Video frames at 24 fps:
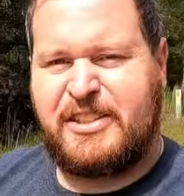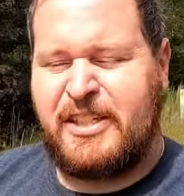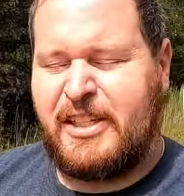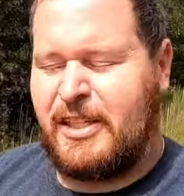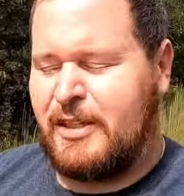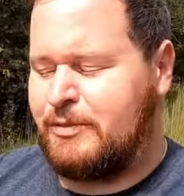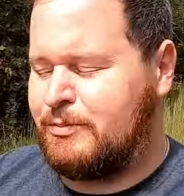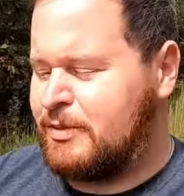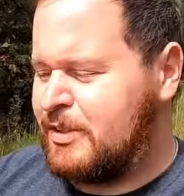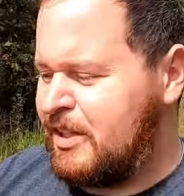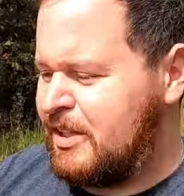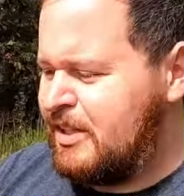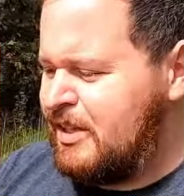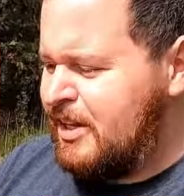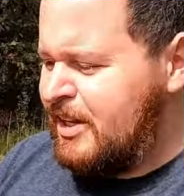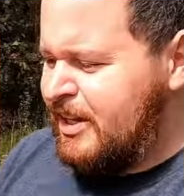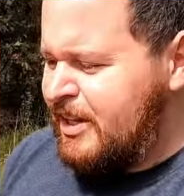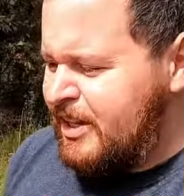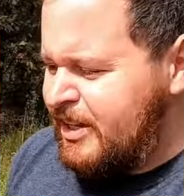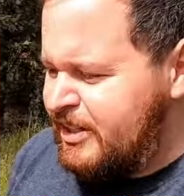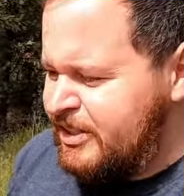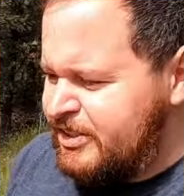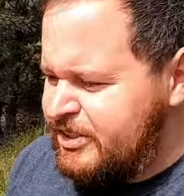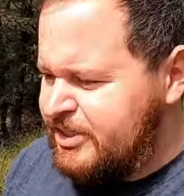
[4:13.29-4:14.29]
Sims.
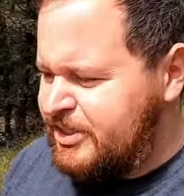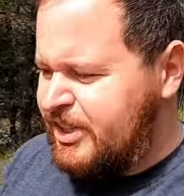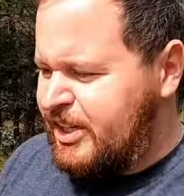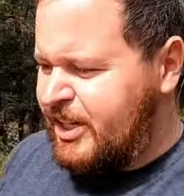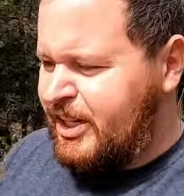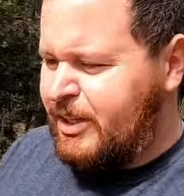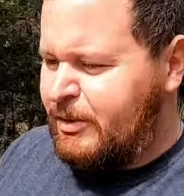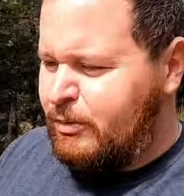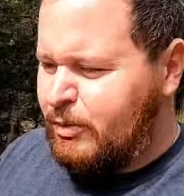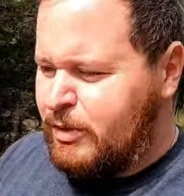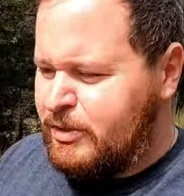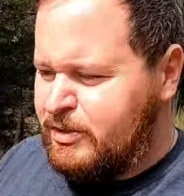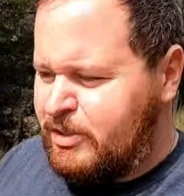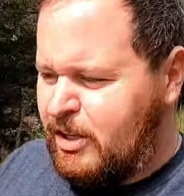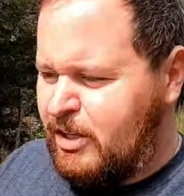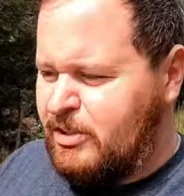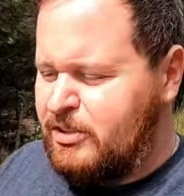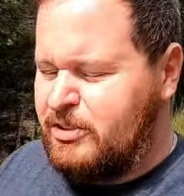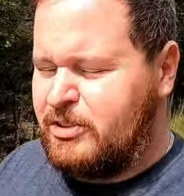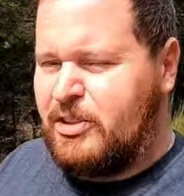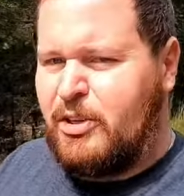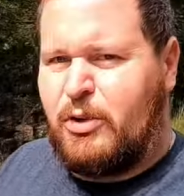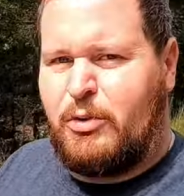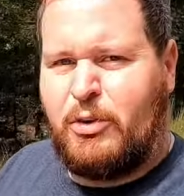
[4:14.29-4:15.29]
She was
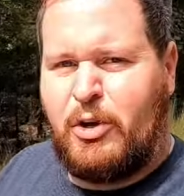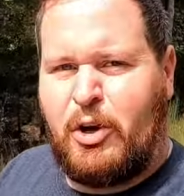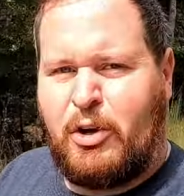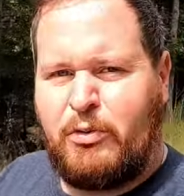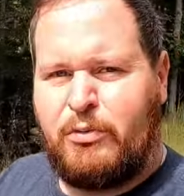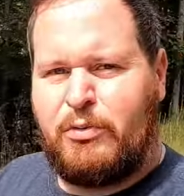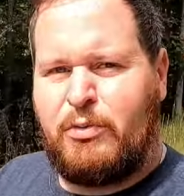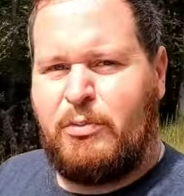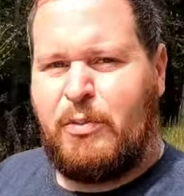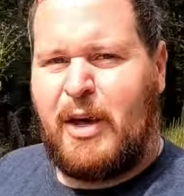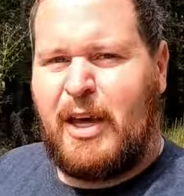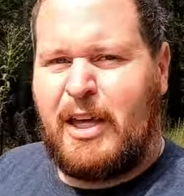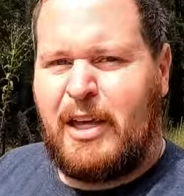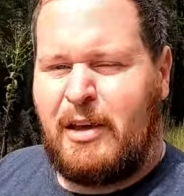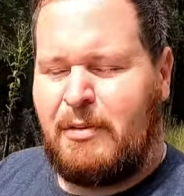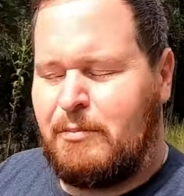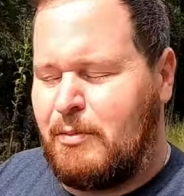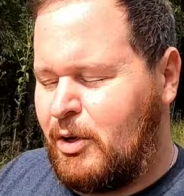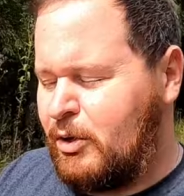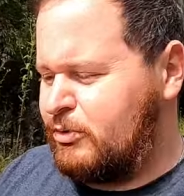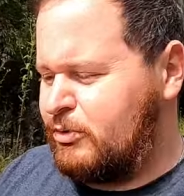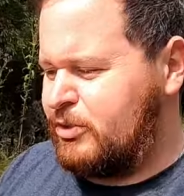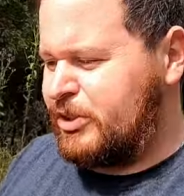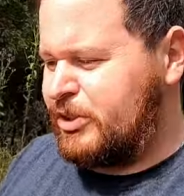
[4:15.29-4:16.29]
also known for
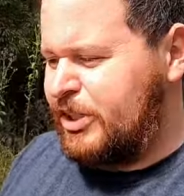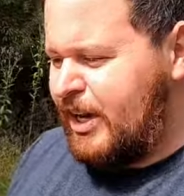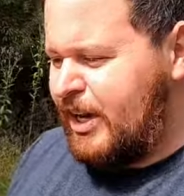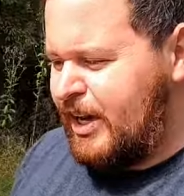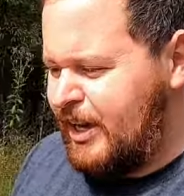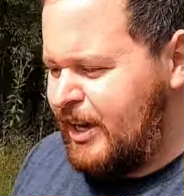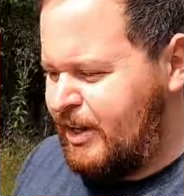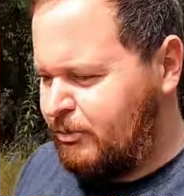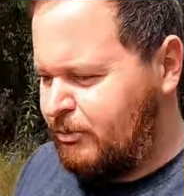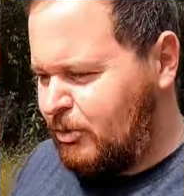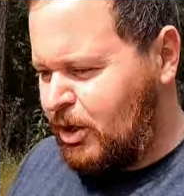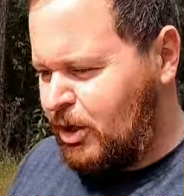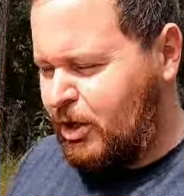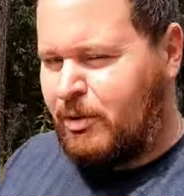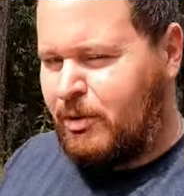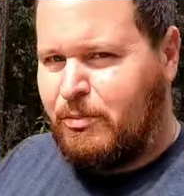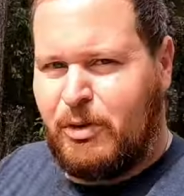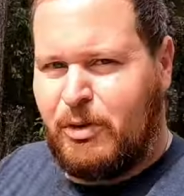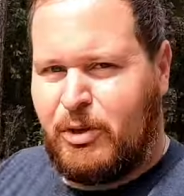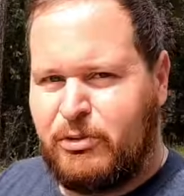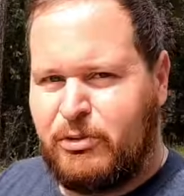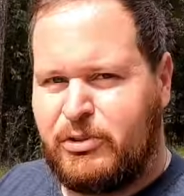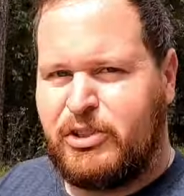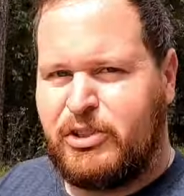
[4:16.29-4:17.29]
making moonshine,
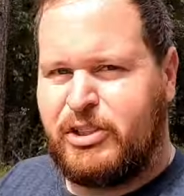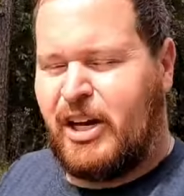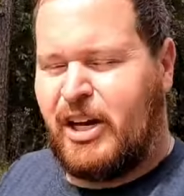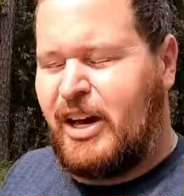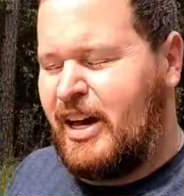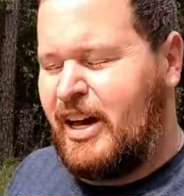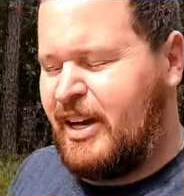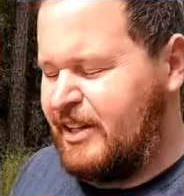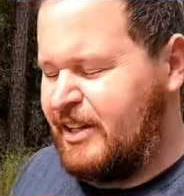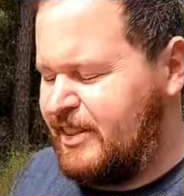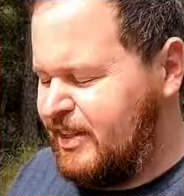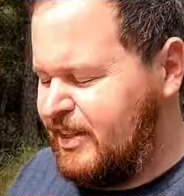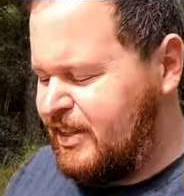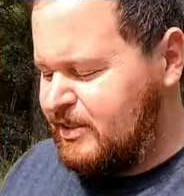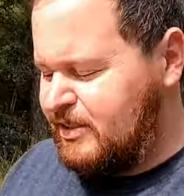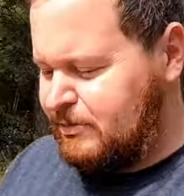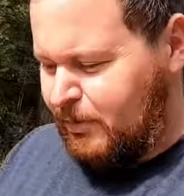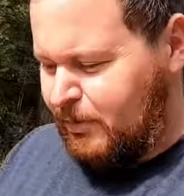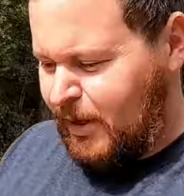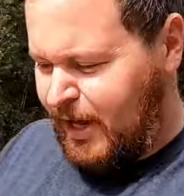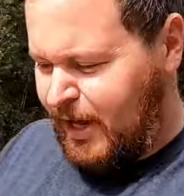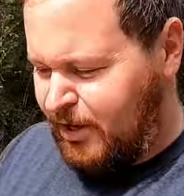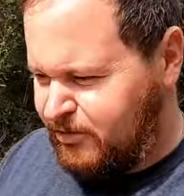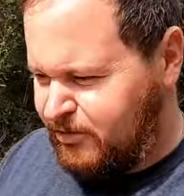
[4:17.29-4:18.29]
running moonshine in
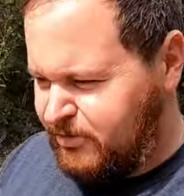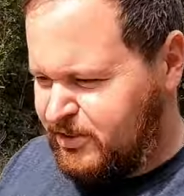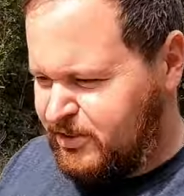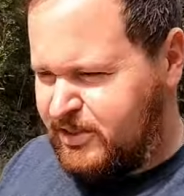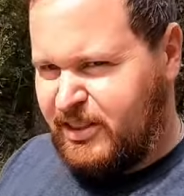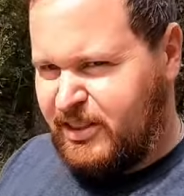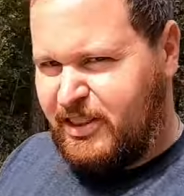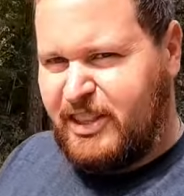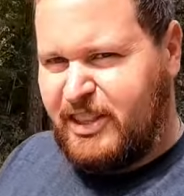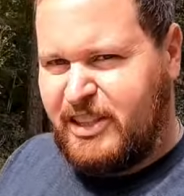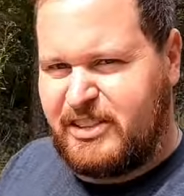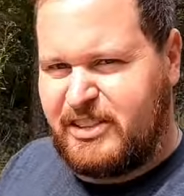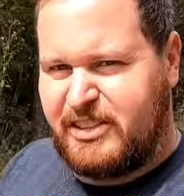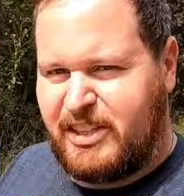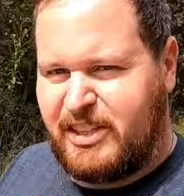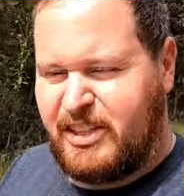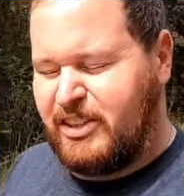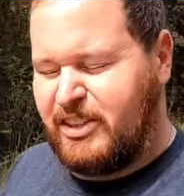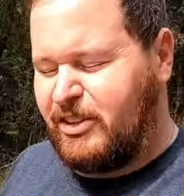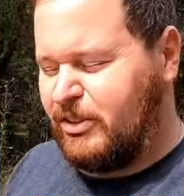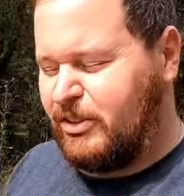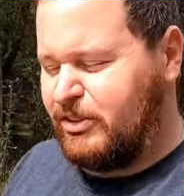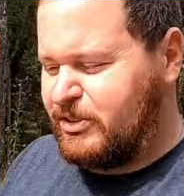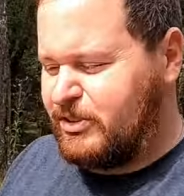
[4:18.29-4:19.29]
these mountains and these
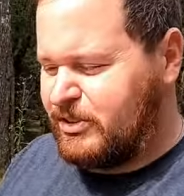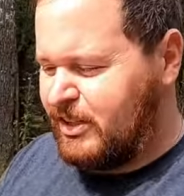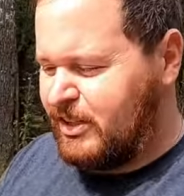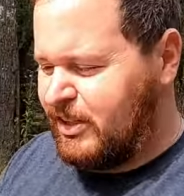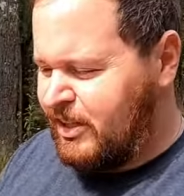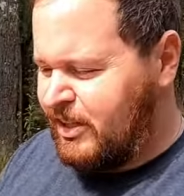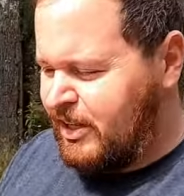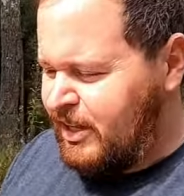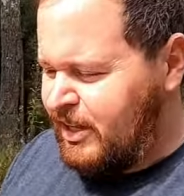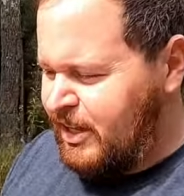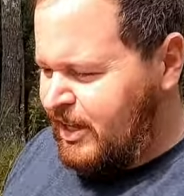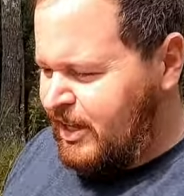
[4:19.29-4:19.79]
hills.